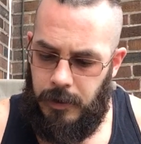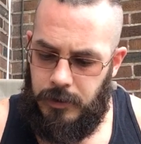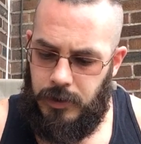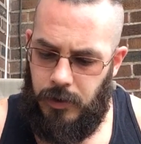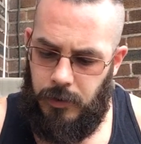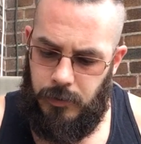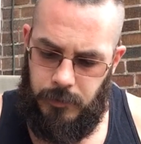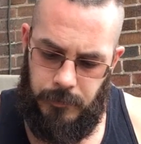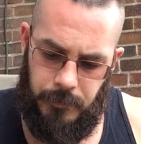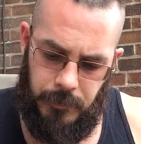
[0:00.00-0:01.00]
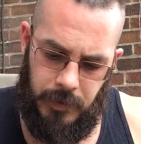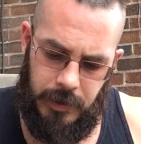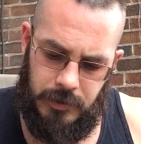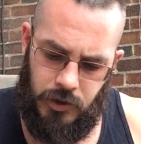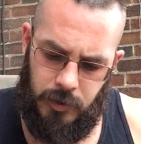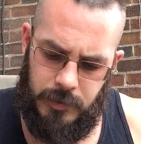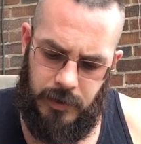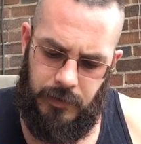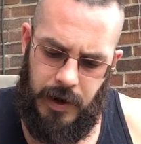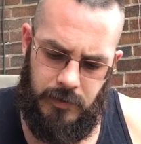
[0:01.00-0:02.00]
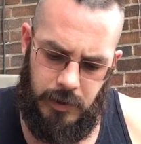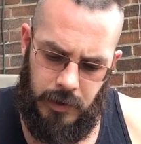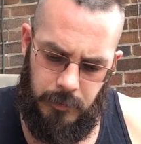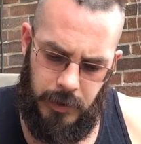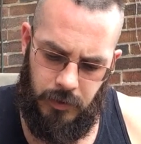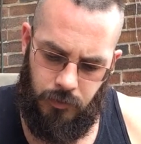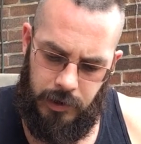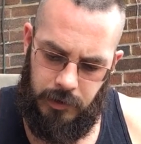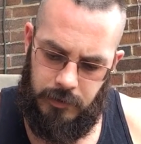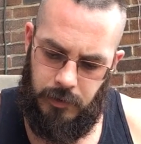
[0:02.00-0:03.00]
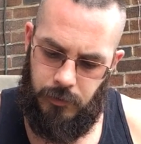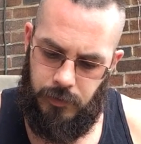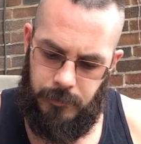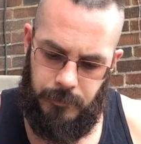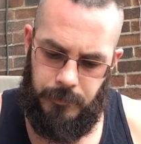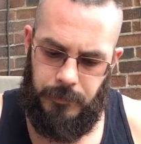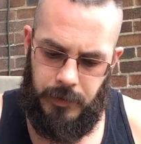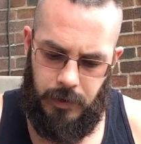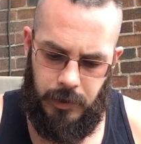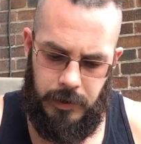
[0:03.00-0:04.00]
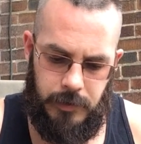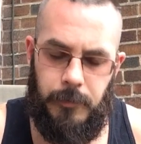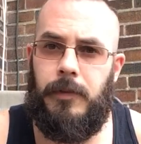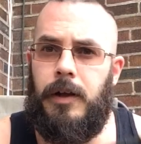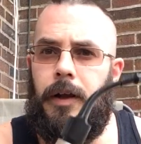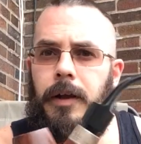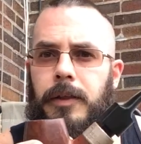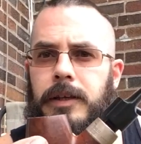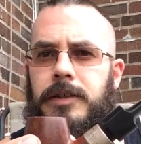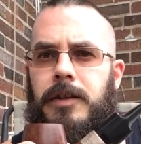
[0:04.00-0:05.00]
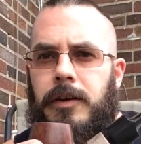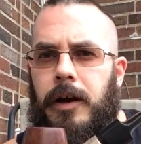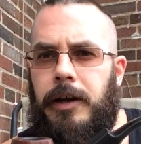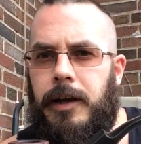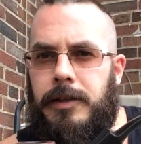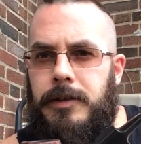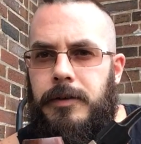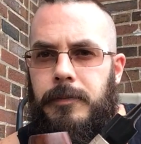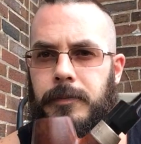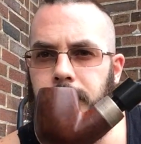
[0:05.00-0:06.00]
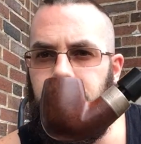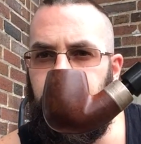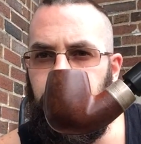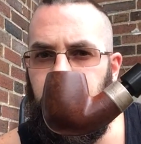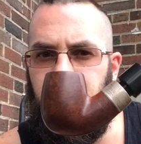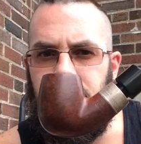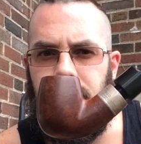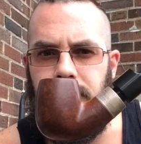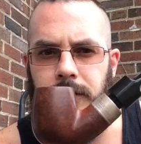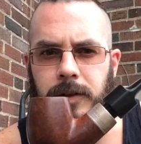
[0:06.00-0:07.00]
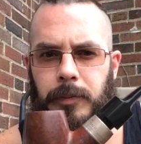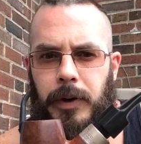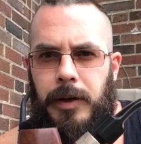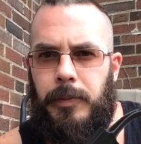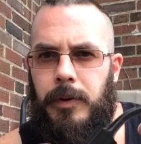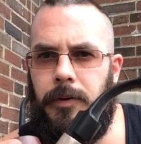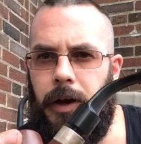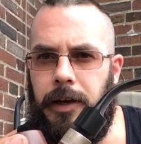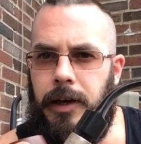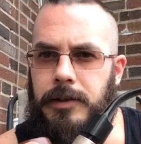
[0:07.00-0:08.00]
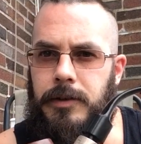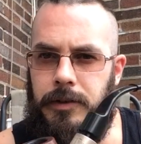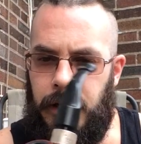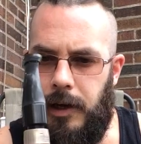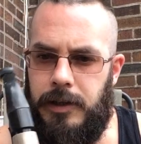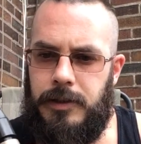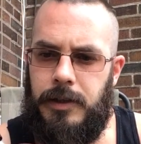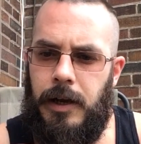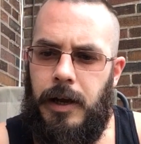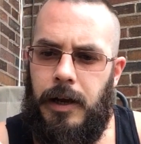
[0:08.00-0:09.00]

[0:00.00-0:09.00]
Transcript: So in terms of everything being relative, all right, this is a 9S Peterson system pipe, 9S Deluxe.